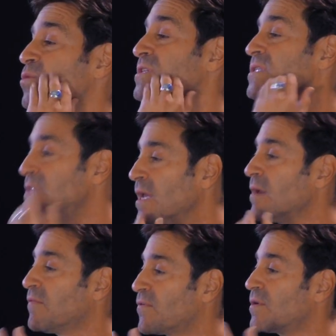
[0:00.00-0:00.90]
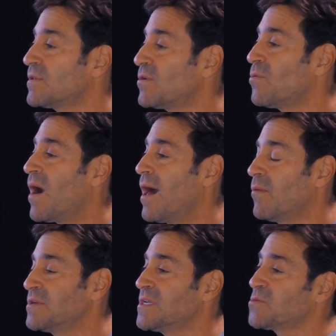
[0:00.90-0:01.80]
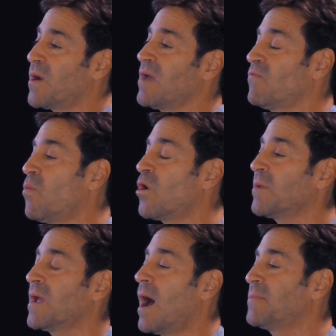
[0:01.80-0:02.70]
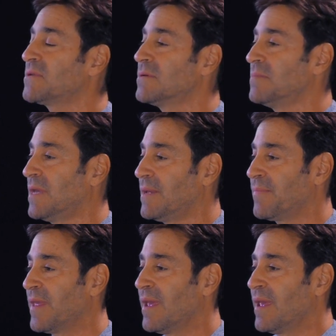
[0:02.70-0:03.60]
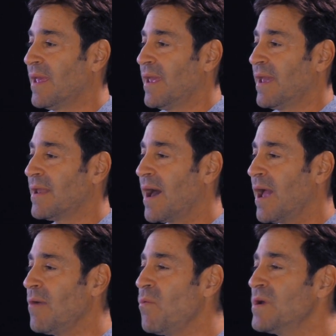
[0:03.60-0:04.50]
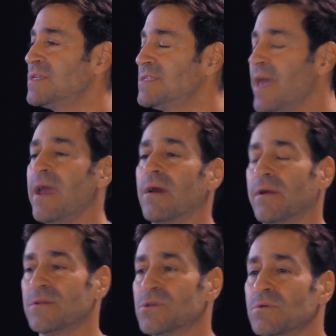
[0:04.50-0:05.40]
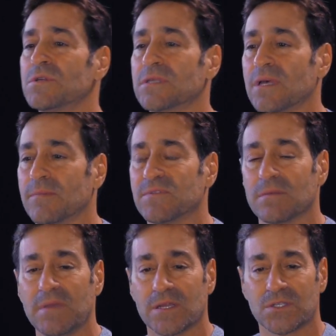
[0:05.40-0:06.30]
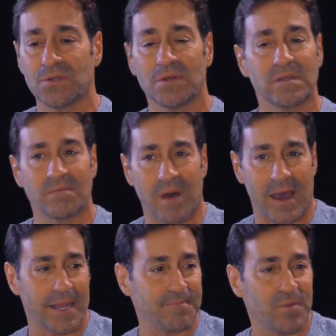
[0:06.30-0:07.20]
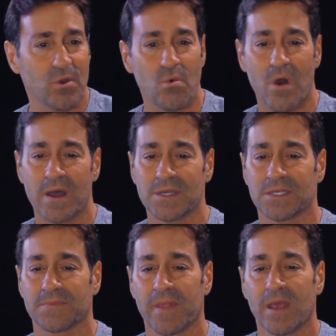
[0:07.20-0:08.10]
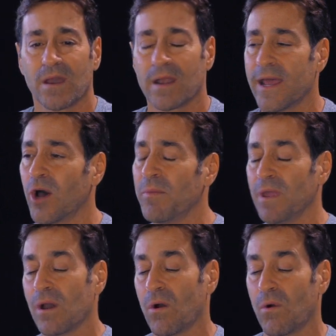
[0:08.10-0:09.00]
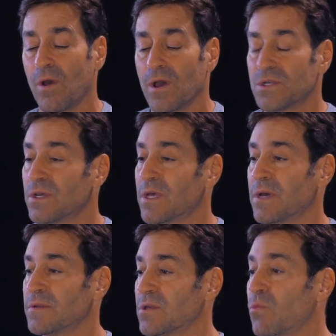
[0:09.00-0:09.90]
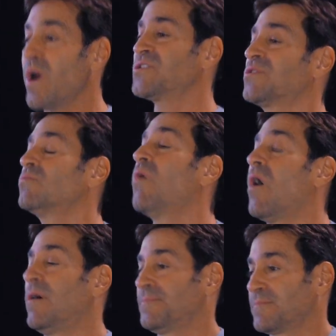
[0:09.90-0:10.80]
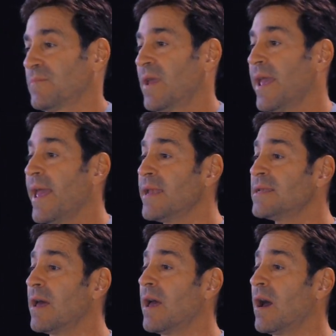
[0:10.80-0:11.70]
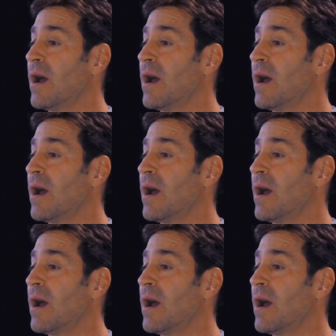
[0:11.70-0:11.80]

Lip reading: would sting for a little while, was his way of warming up to me. And I was there in Jerusalem to meet a student of mine who was going to help me go to the Western Wall and